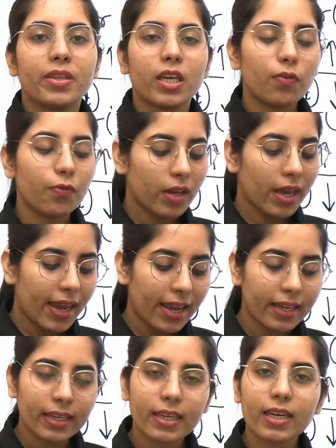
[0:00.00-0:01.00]
If
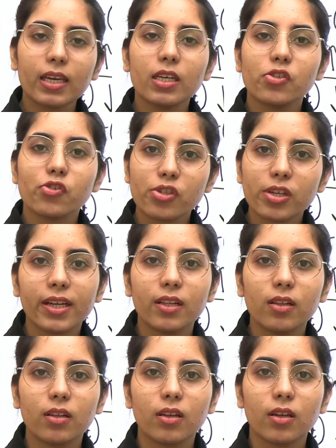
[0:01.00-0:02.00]
any
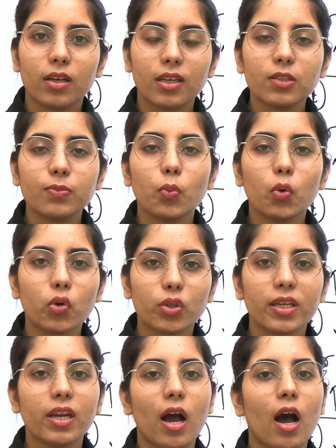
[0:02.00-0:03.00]
shell is more
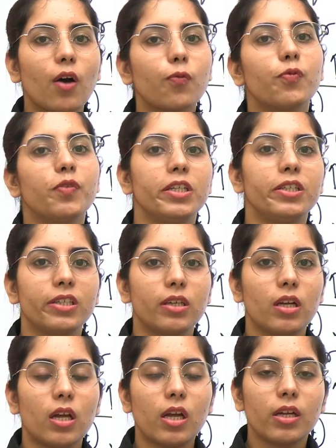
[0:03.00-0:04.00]
than half filled,
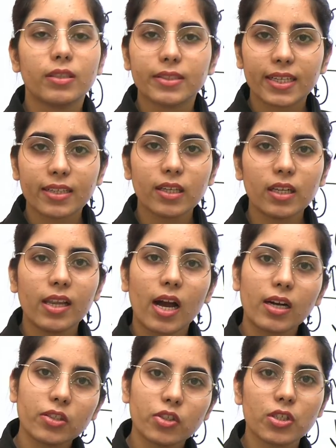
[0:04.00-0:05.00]
then the
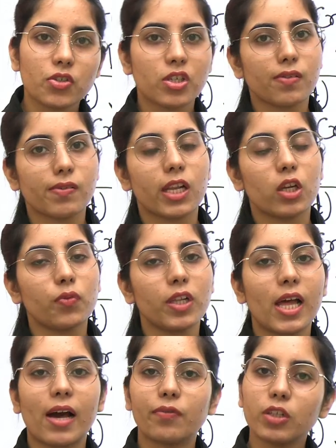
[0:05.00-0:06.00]
largest J value will
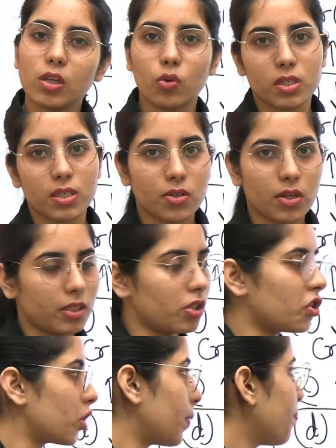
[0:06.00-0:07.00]
have the lowest
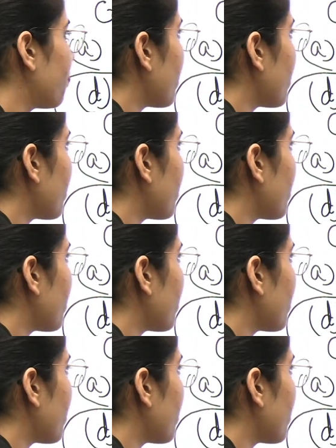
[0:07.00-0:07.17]
energy.